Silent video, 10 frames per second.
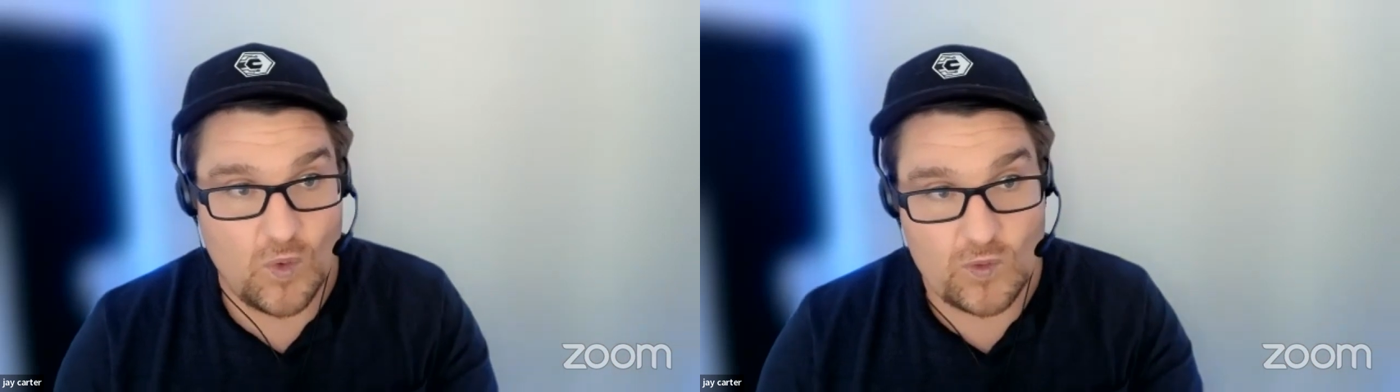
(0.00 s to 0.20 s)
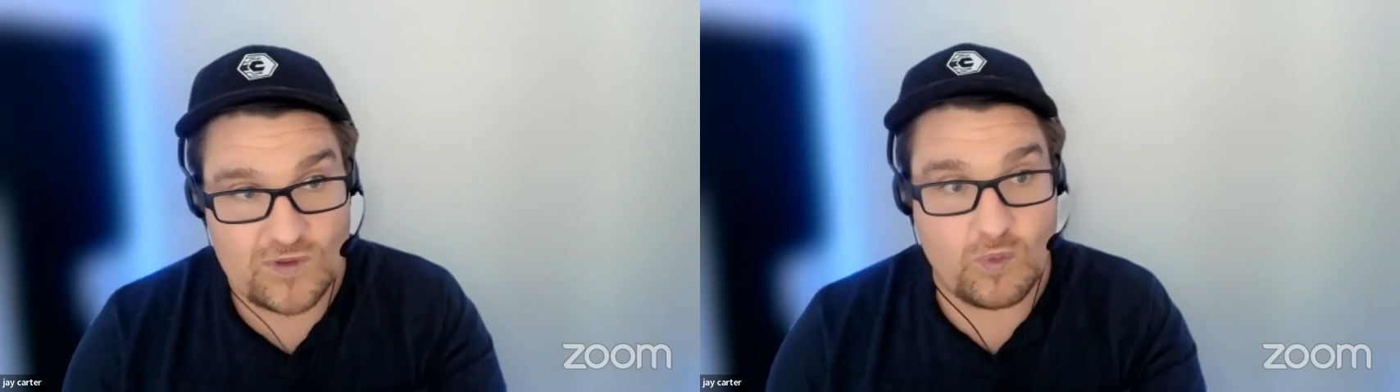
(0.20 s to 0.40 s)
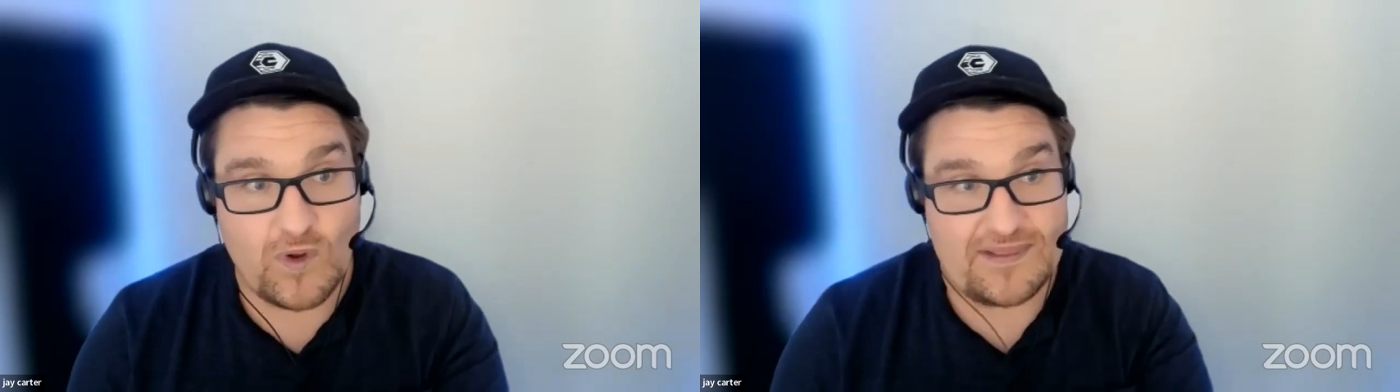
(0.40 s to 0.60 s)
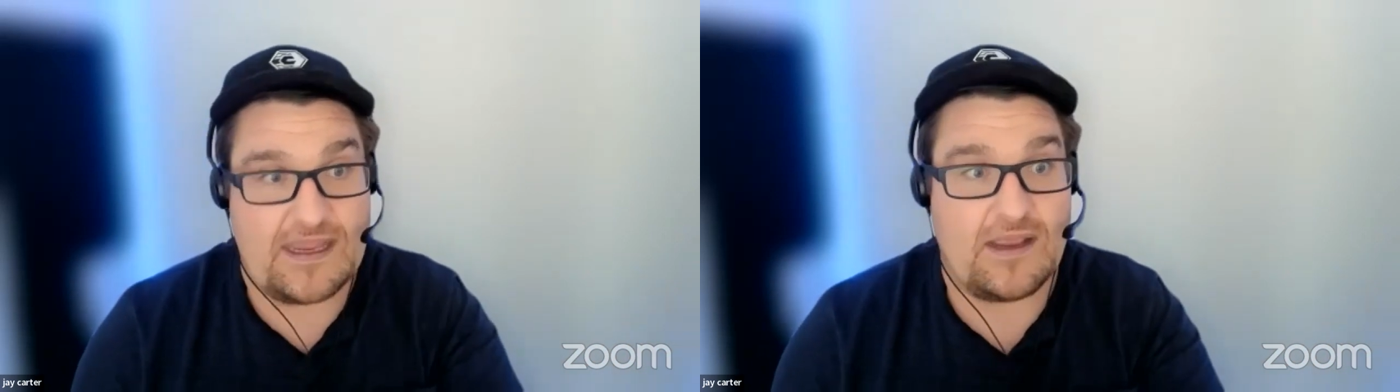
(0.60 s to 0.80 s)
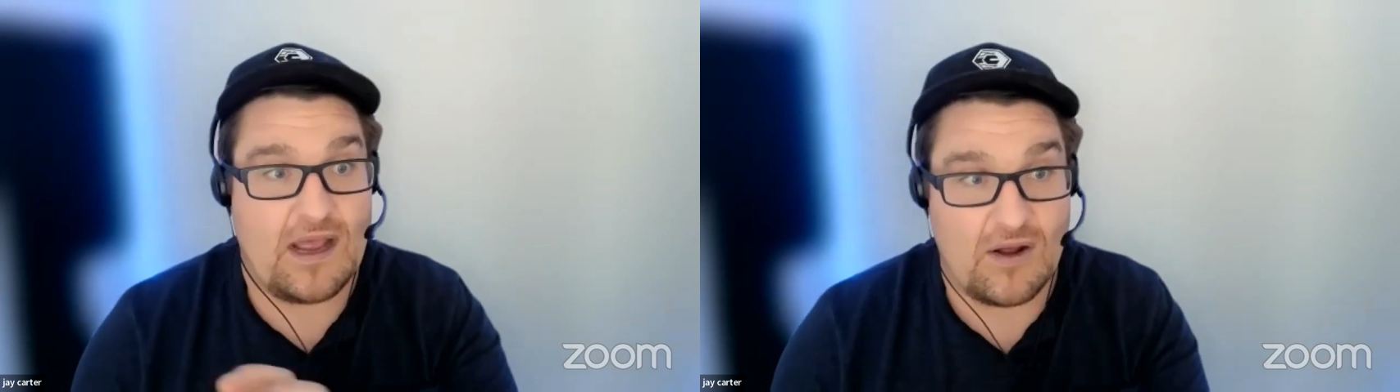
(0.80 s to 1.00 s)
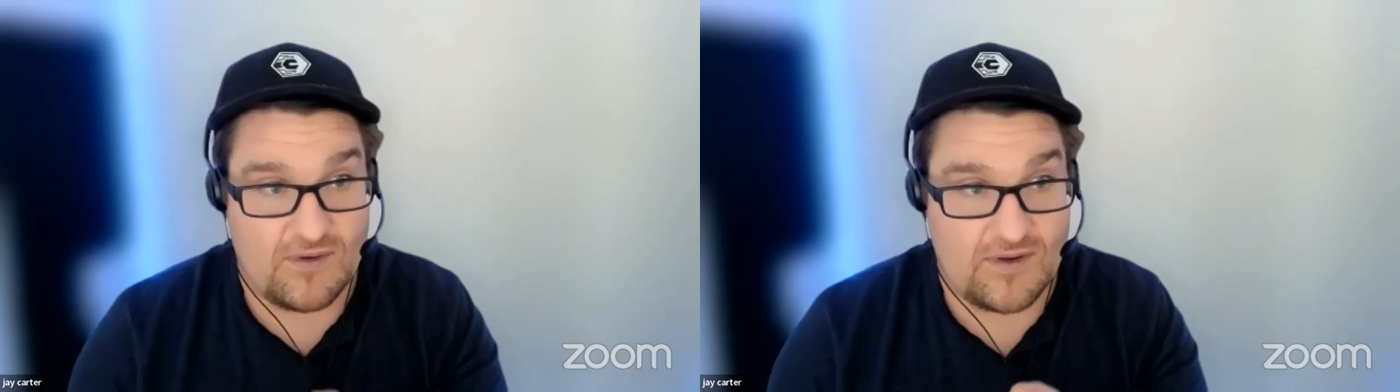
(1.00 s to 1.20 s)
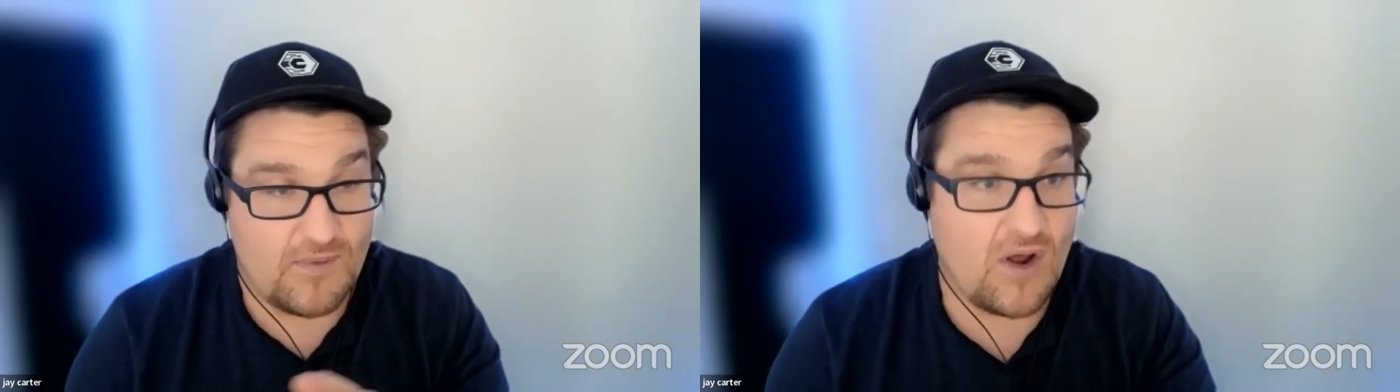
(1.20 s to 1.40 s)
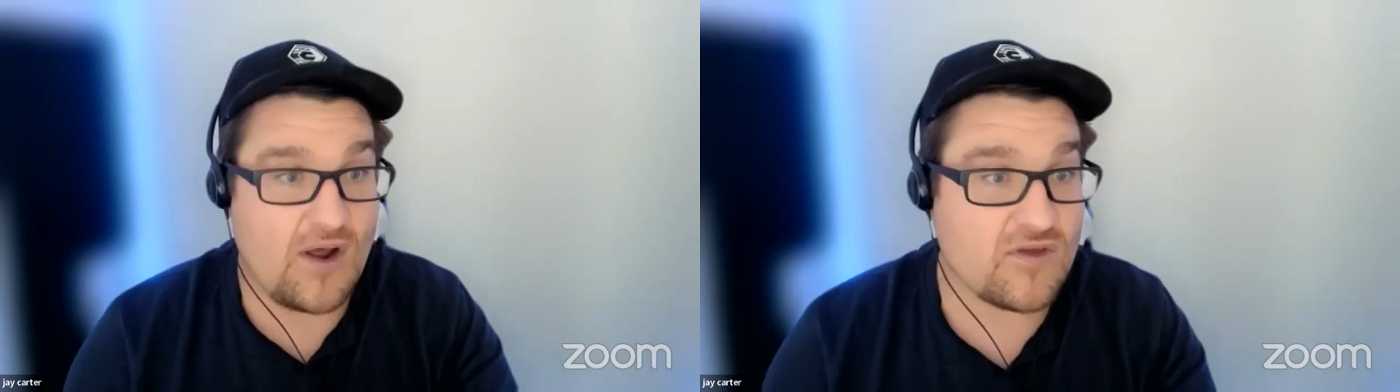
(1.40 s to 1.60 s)
what the algorithm
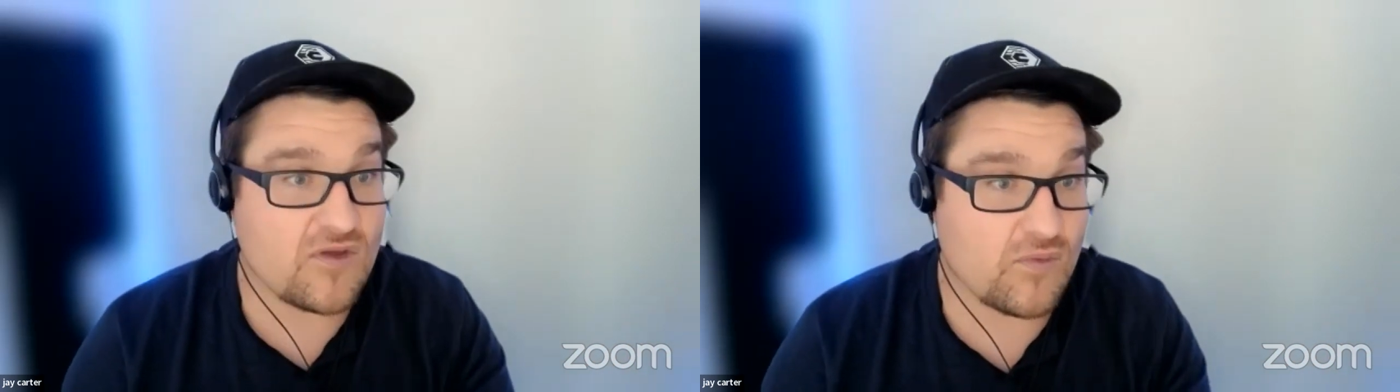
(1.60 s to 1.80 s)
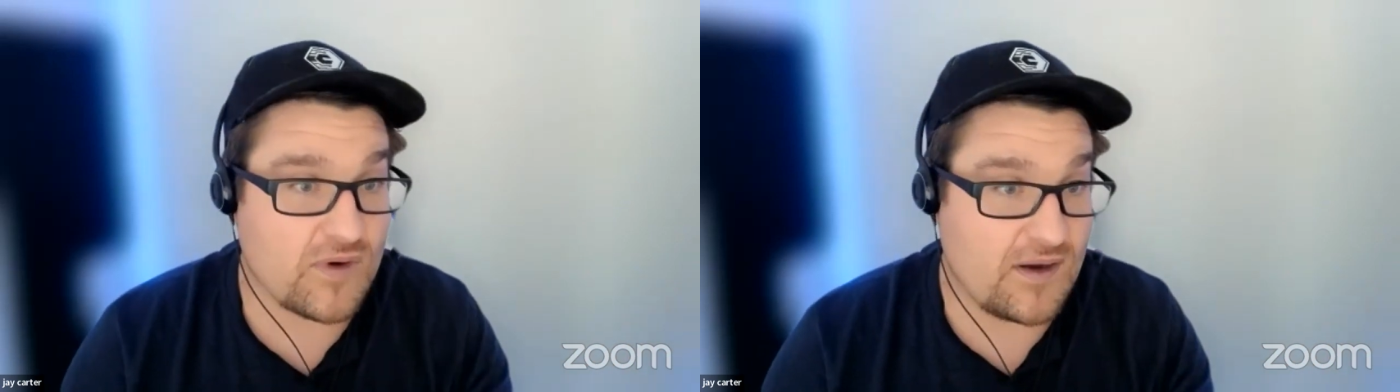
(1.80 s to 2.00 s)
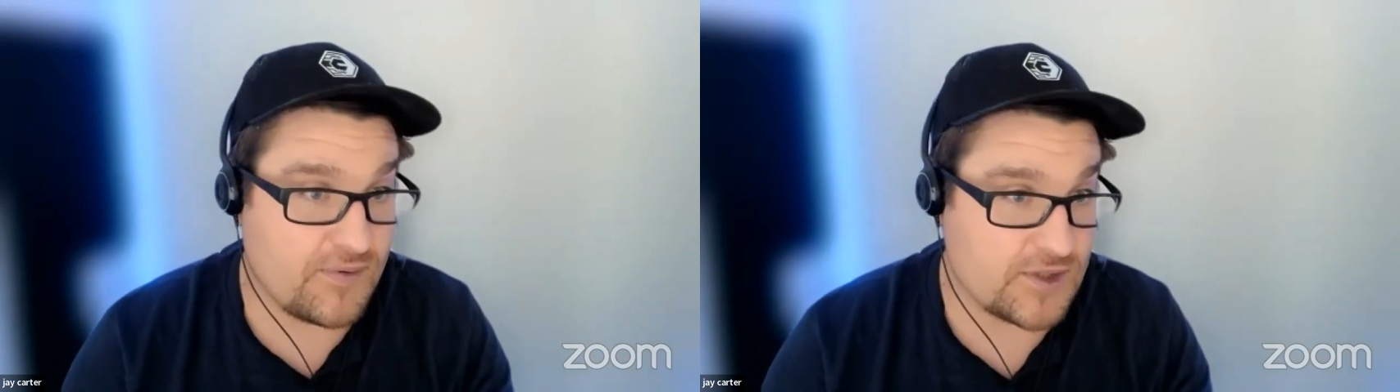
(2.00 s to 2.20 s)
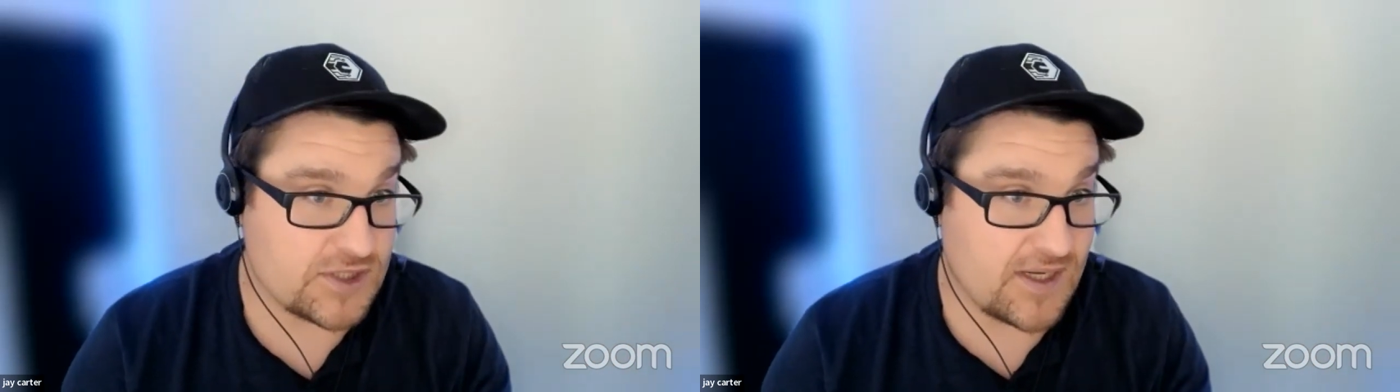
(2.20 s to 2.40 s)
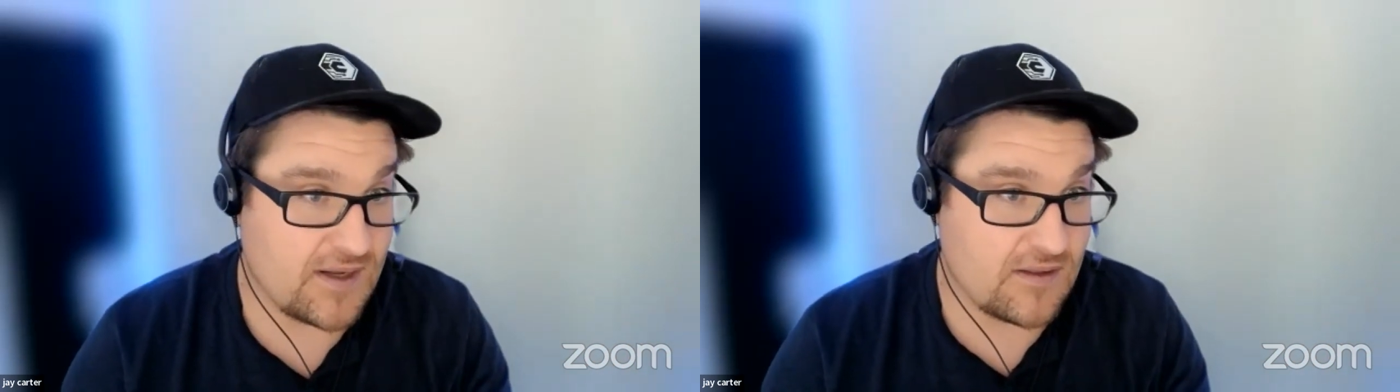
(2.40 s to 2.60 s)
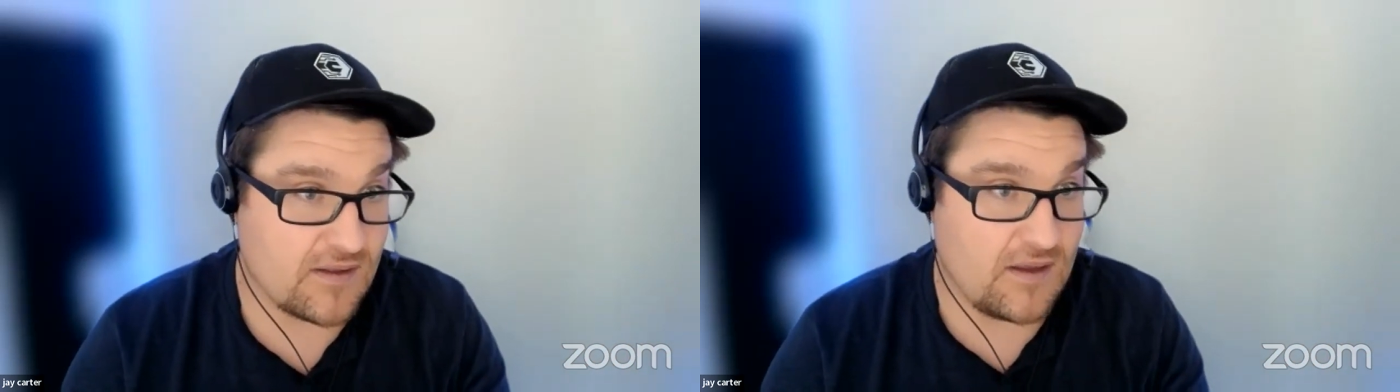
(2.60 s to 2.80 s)
also really appreciates